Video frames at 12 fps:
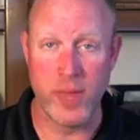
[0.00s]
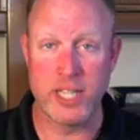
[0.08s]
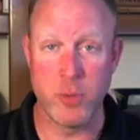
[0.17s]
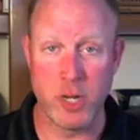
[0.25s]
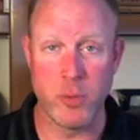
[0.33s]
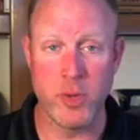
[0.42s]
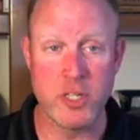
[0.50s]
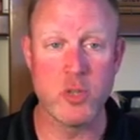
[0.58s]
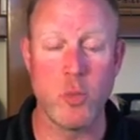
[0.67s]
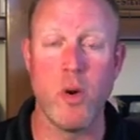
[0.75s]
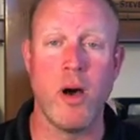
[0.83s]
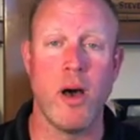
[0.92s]
That's one of the reasons
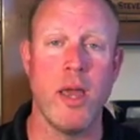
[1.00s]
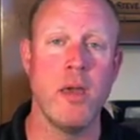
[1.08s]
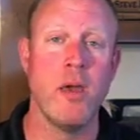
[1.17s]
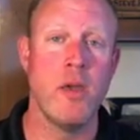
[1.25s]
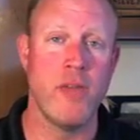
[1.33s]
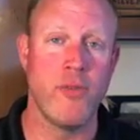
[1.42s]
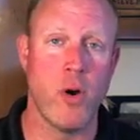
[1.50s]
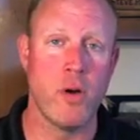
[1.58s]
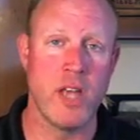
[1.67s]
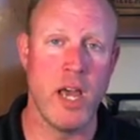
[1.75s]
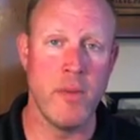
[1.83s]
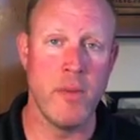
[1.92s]
why you have a
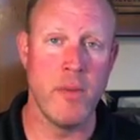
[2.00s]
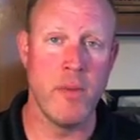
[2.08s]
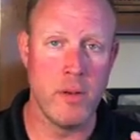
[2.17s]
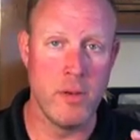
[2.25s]
hard time